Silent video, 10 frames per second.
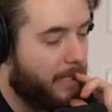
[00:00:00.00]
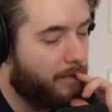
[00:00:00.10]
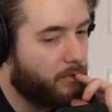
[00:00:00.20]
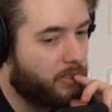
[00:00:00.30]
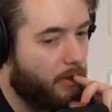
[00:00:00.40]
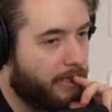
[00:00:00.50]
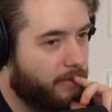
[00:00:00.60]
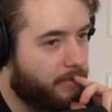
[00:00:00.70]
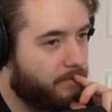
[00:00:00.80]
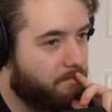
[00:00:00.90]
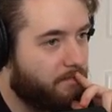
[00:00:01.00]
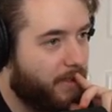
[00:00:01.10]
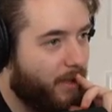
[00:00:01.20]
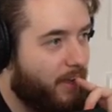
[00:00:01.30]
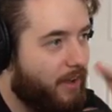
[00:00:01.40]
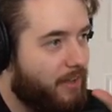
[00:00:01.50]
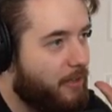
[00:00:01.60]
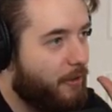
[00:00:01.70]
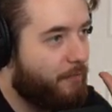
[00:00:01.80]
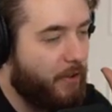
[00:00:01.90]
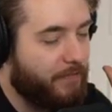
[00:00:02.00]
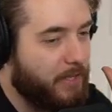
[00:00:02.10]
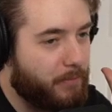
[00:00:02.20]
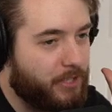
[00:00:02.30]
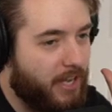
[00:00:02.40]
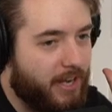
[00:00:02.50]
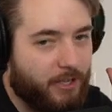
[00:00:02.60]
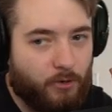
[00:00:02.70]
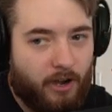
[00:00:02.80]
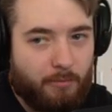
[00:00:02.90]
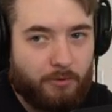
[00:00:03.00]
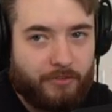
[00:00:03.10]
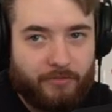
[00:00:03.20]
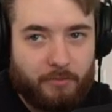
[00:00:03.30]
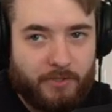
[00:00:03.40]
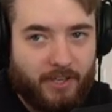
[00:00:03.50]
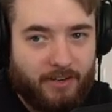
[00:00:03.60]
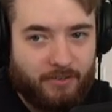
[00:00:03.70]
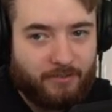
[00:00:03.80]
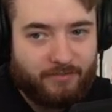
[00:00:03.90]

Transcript: that was like 50% incredible, 50%